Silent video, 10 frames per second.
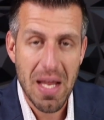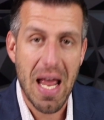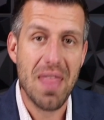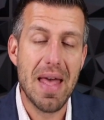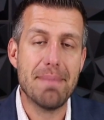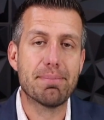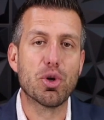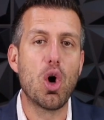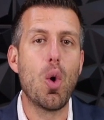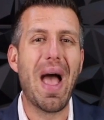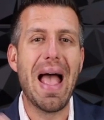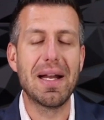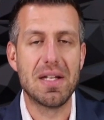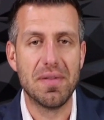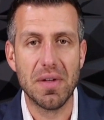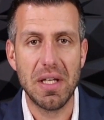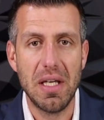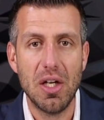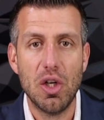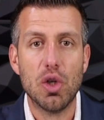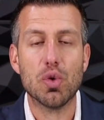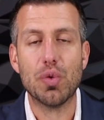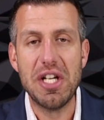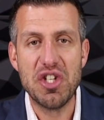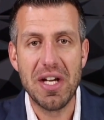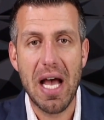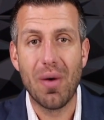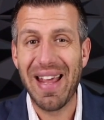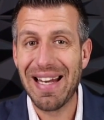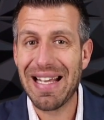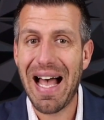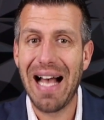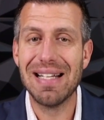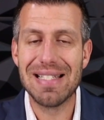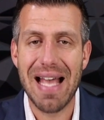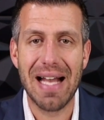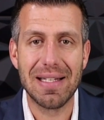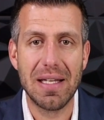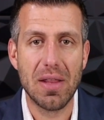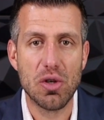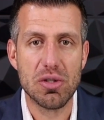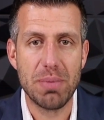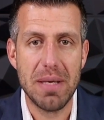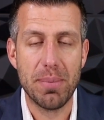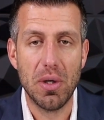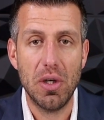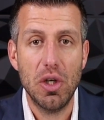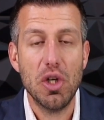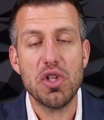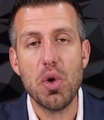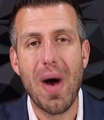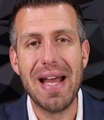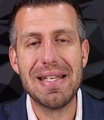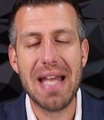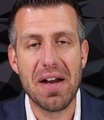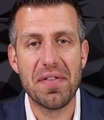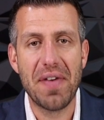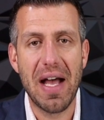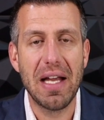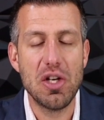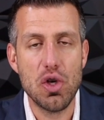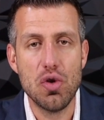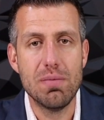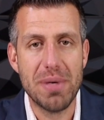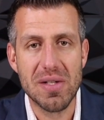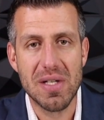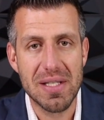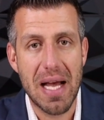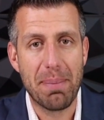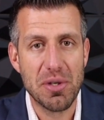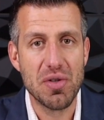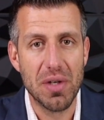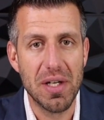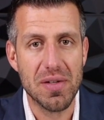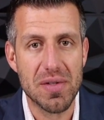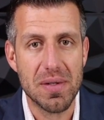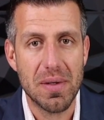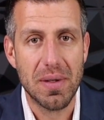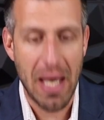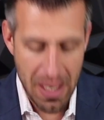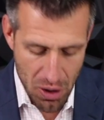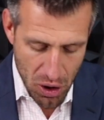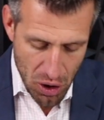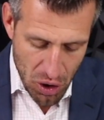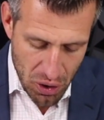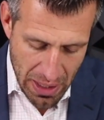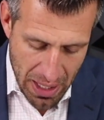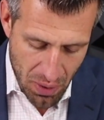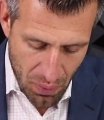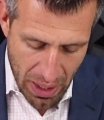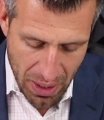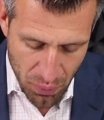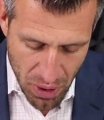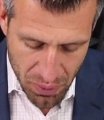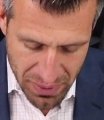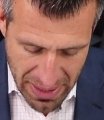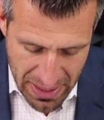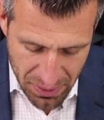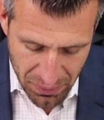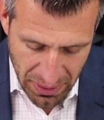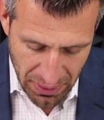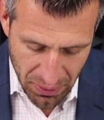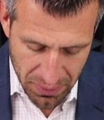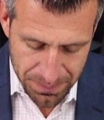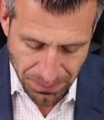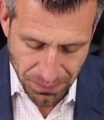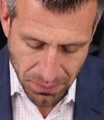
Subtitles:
and then proactively reaching out and contacting those people to identify new business opportunities. Okay, now I wrote down here,